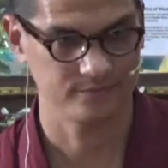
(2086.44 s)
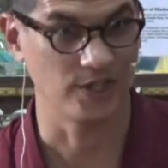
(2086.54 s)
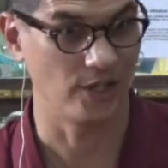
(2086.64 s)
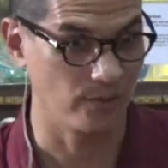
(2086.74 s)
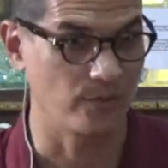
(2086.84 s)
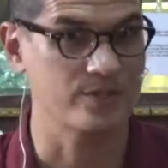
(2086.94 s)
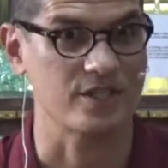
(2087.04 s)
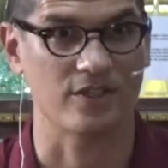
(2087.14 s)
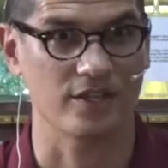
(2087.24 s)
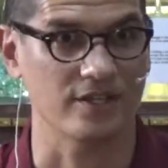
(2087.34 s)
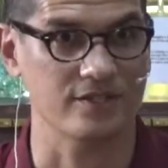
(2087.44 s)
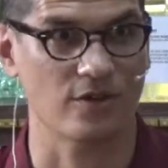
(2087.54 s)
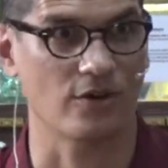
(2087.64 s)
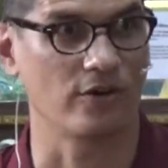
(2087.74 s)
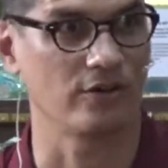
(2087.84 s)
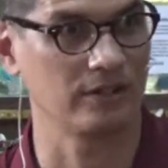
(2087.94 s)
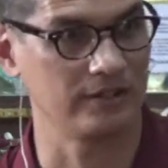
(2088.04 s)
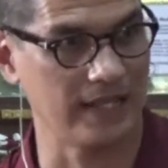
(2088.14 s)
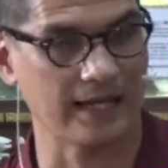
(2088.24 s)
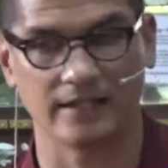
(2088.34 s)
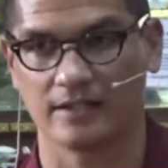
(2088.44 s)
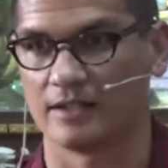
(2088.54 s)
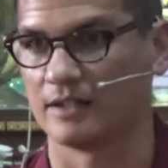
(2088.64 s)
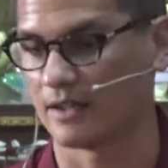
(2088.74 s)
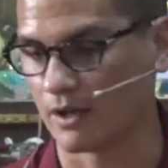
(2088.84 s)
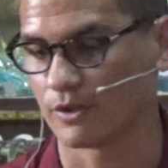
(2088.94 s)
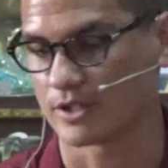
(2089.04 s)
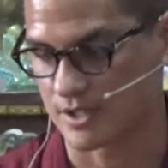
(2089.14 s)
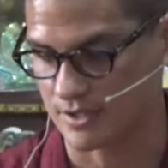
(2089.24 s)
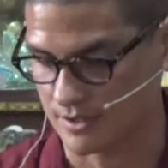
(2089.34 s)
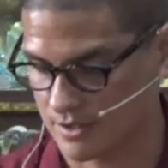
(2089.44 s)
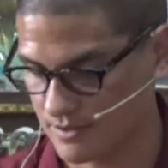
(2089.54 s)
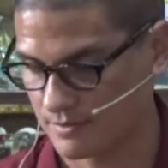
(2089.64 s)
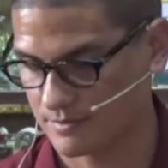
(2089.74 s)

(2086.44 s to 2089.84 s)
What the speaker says: In other words, that things are lacking in inherent existence.